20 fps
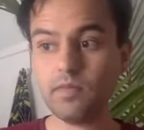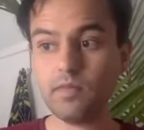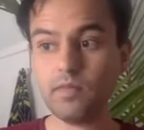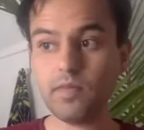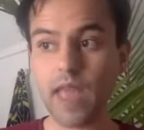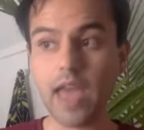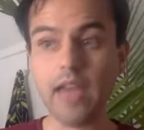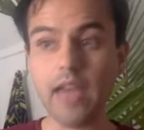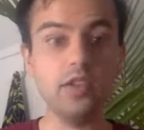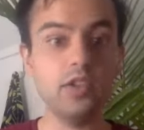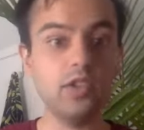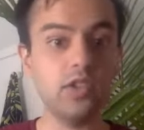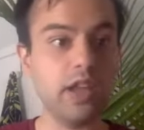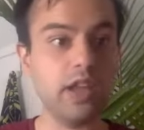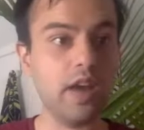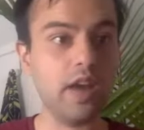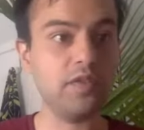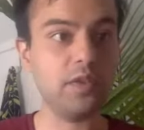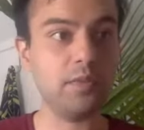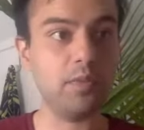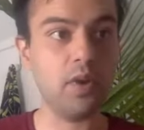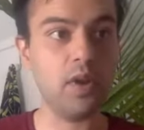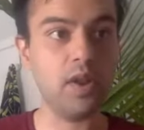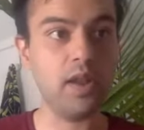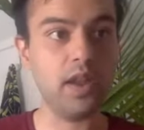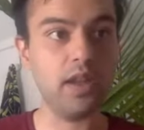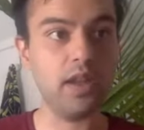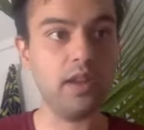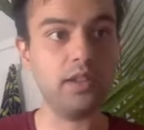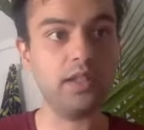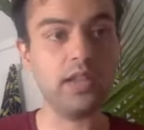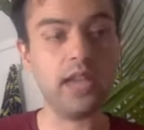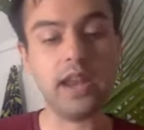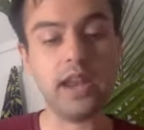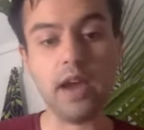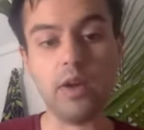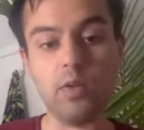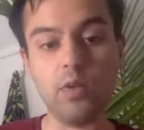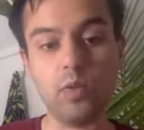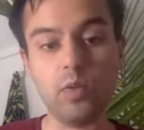energy after putting in a
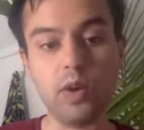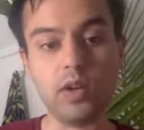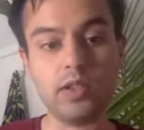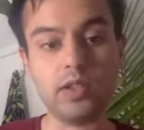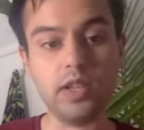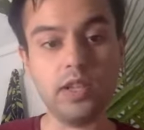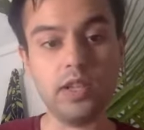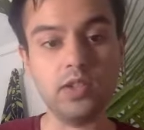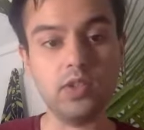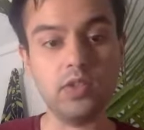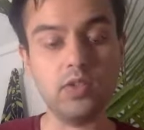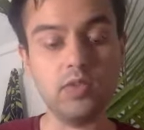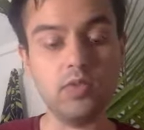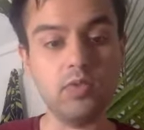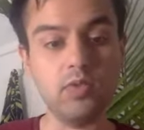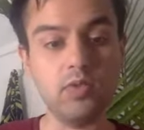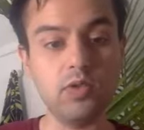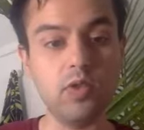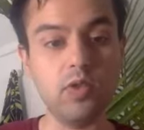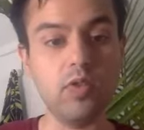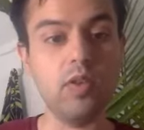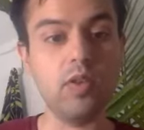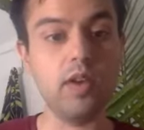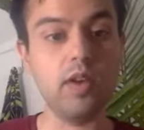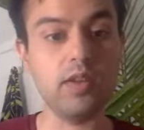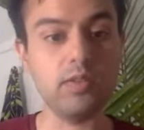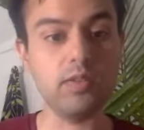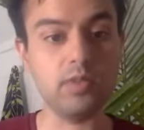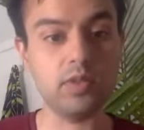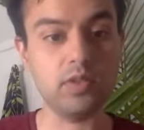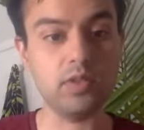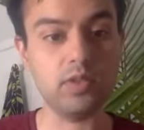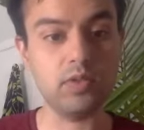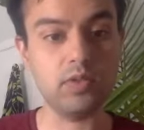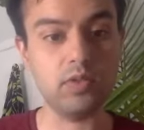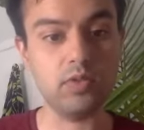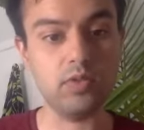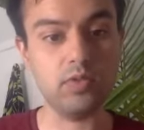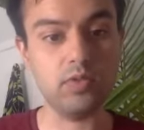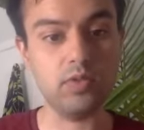10-hour workday to do yoga as much as
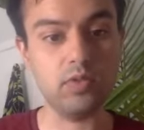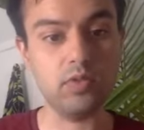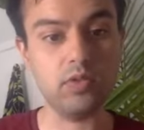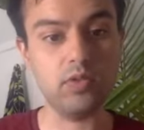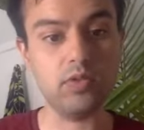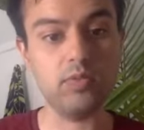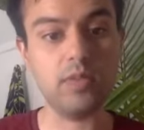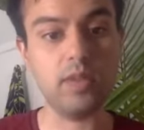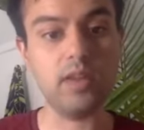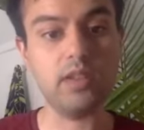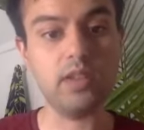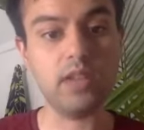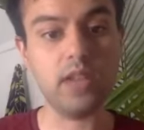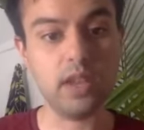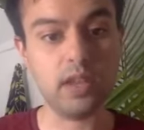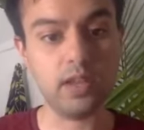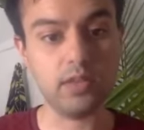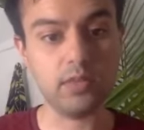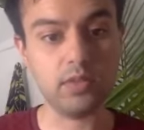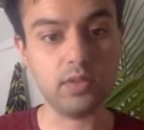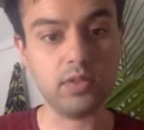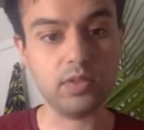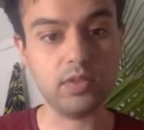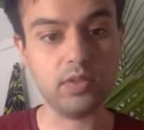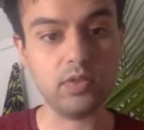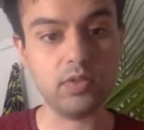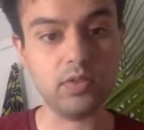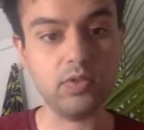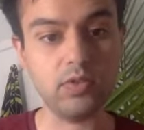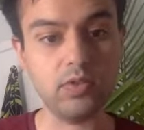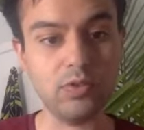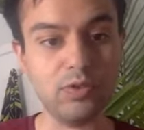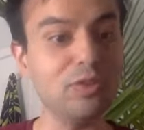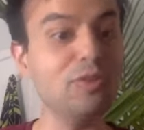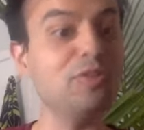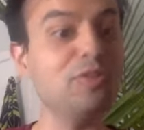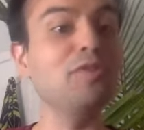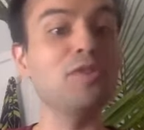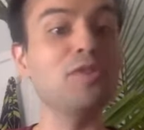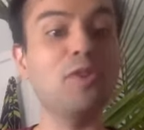you do, or to meditate as much as you do, to
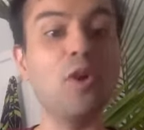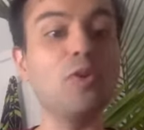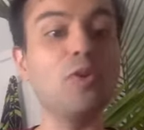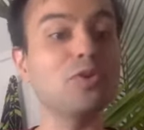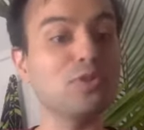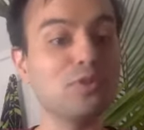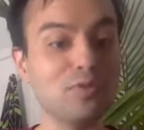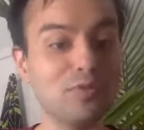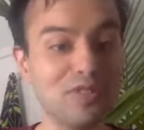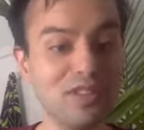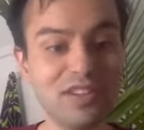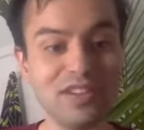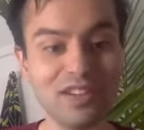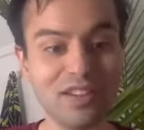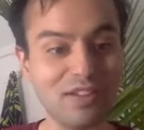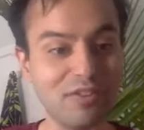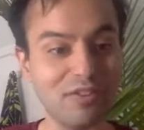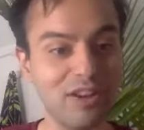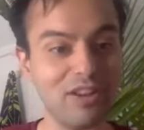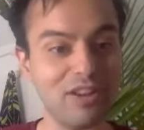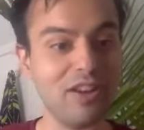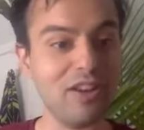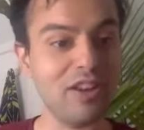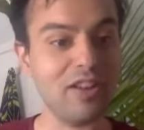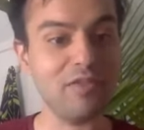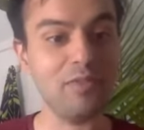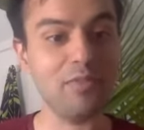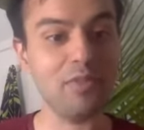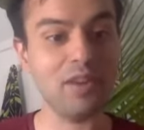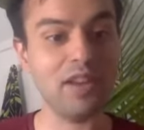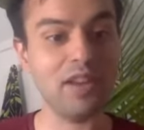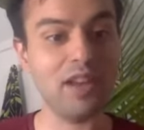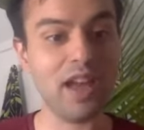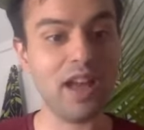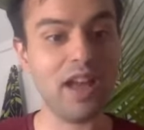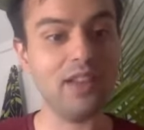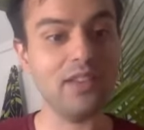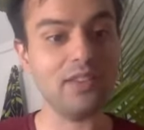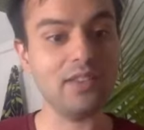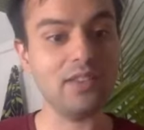live in Costa Rica, right? Not everybody
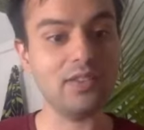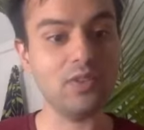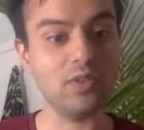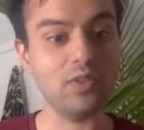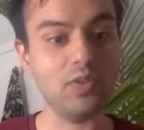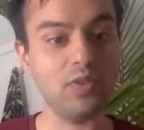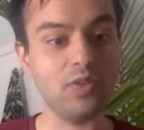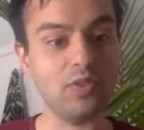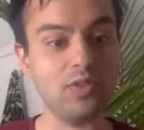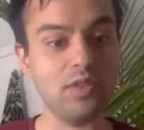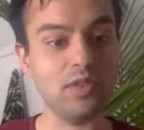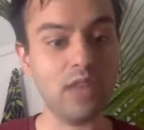has those.